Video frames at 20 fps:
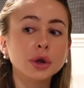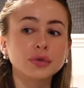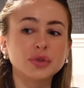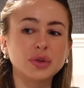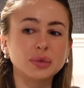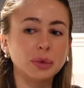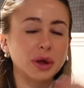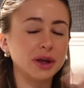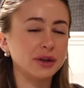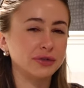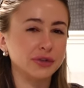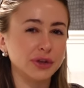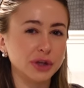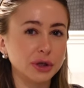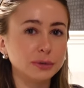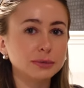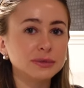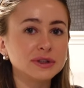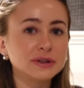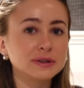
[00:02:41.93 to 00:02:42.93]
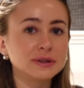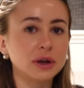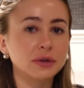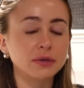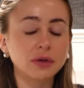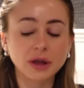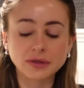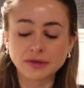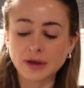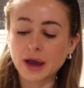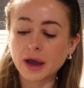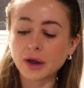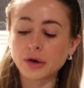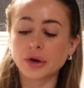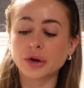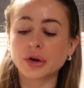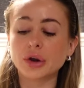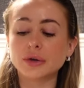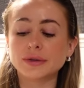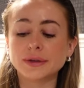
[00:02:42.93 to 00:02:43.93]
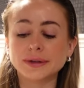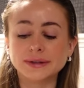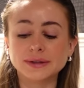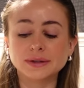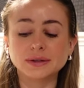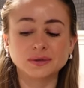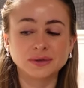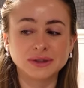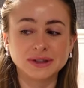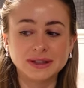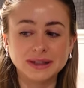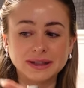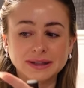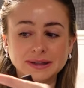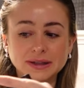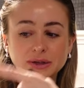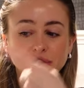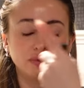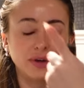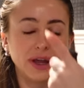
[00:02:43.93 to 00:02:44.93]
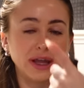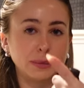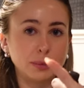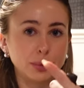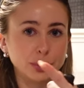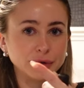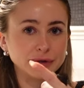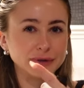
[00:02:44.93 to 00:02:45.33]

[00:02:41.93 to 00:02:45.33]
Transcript: from like fumes and stuff like that and I know this is obviously still vapor